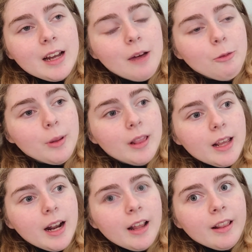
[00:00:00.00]
I will put
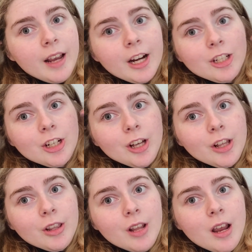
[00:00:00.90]
that in there, turn
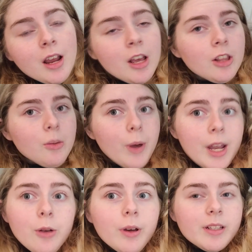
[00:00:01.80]
on the
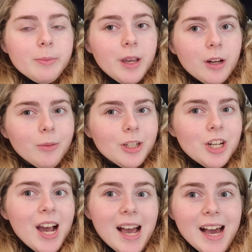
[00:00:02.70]
white noise maker, which
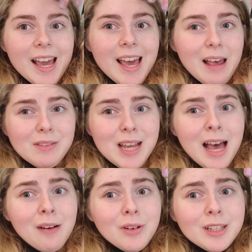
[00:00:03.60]
I have to
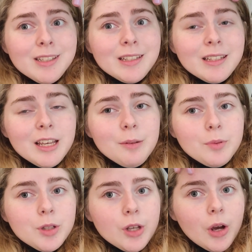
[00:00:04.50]
have on to sleep,
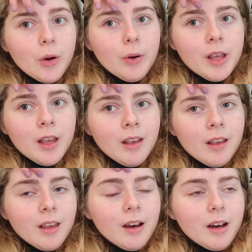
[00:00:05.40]
so
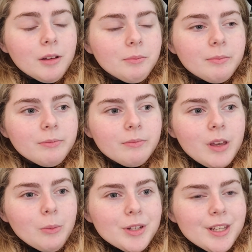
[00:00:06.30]
um,
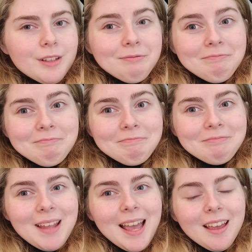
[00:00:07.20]
it wasn't
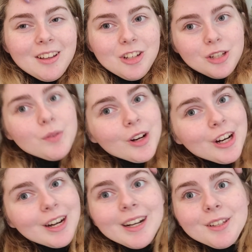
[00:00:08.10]
just for
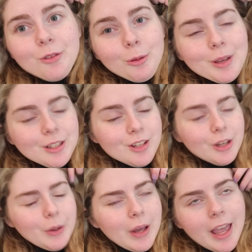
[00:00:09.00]
her, it's for me
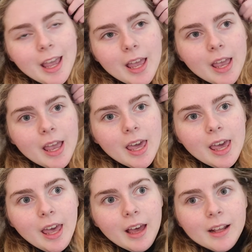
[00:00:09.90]
too.
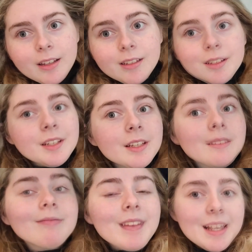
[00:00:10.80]
And
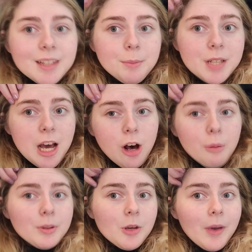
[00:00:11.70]
that seemed to
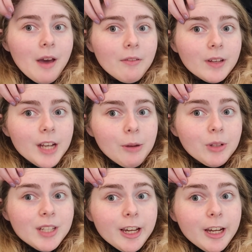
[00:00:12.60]
help, so we have a night
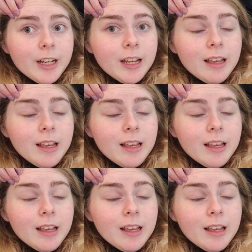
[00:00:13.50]
routine.